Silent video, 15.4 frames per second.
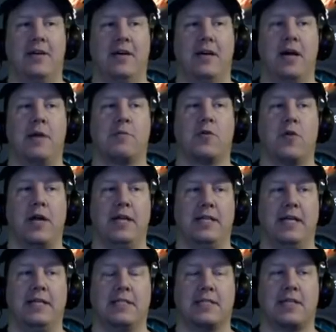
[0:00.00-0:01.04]
upgrade
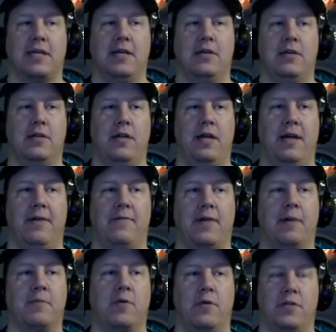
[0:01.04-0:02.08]
that skill if
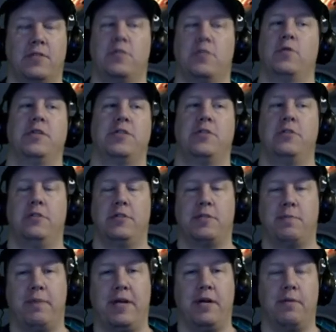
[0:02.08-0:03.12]
I'm going to switch to a
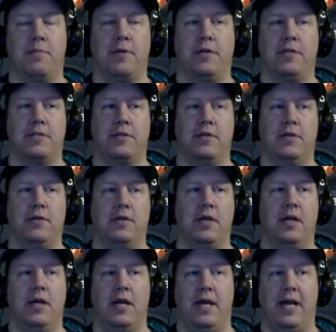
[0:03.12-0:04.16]
spear pretty soon
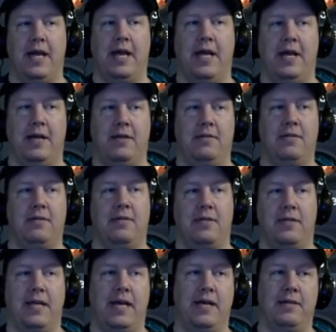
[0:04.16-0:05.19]
and
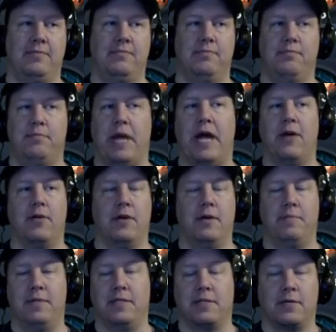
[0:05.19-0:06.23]
that power
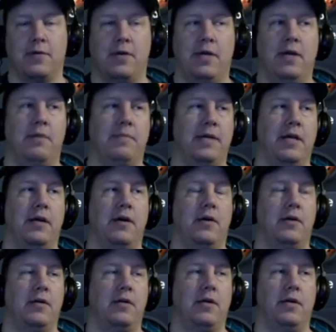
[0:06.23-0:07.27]
up isn't going to help me at
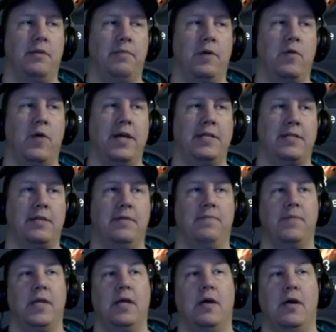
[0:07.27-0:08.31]
all. It'll be wasted.
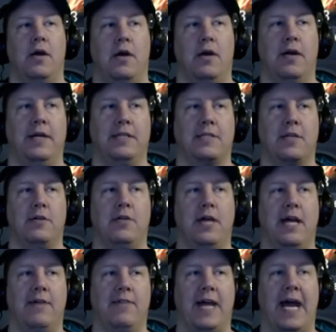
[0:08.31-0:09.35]
All right, so you
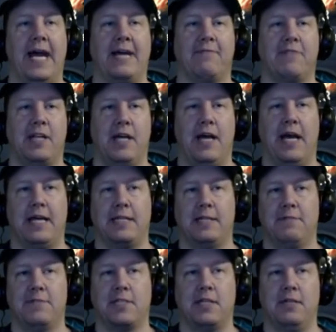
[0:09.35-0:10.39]
have the act
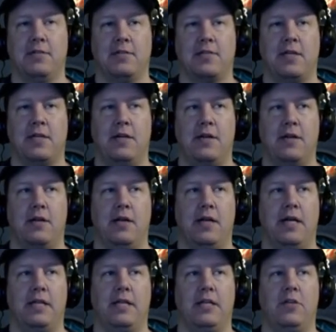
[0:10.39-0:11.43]
active skills here
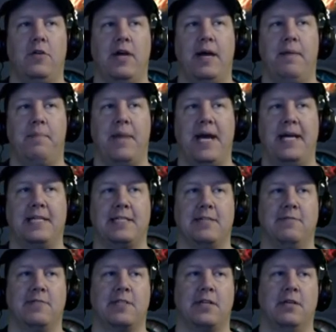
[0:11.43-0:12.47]
and then you have
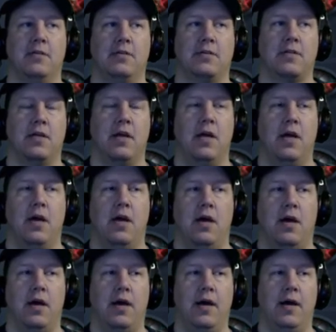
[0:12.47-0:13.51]
passive skills.
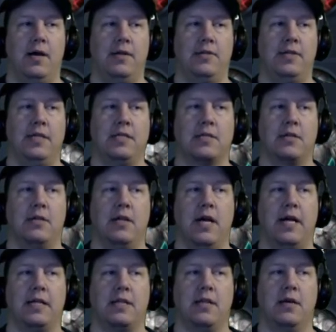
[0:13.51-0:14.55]
Uh, these are
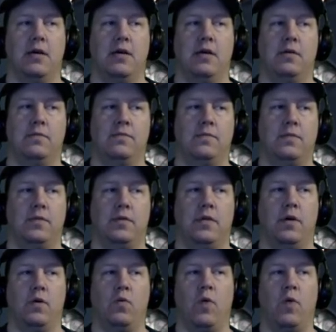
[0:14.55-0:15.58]
like the
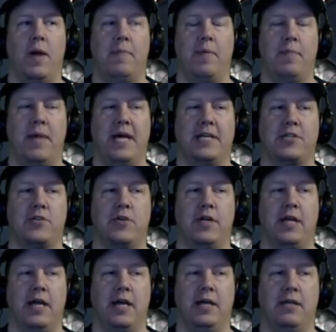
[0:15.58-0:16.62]
the weapon
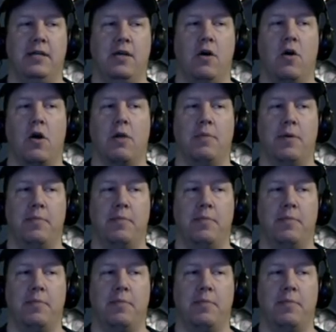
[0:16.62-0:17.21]
mastery and the armor